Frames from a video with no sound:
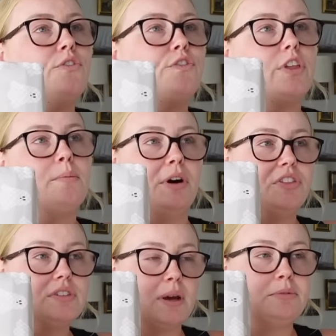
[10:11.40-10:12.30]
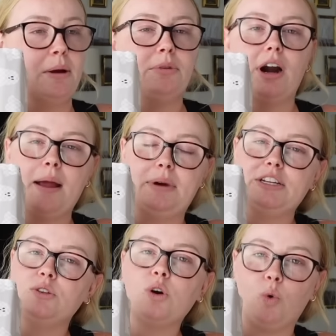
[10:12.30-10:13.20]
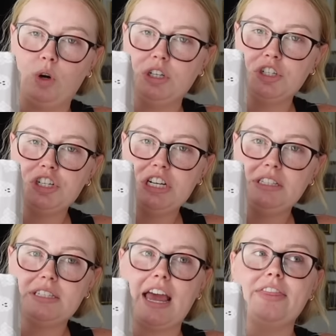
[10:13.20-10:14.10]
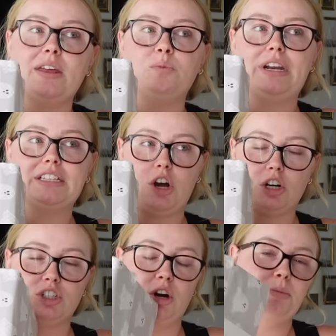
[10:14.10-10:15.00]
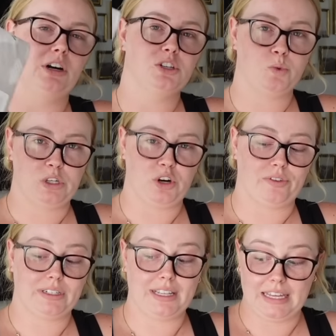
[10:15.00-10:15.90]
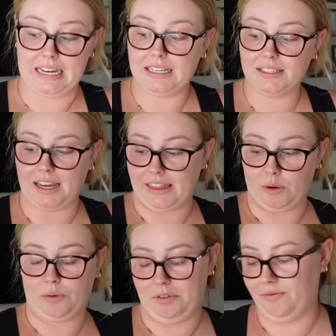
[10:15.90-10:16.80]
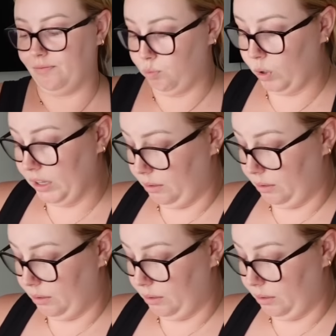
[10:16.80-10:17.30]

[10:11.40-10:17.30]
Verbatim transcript: for the month of September, I might do the orange sheets. And then when it's October, switch over to these, I think would be really,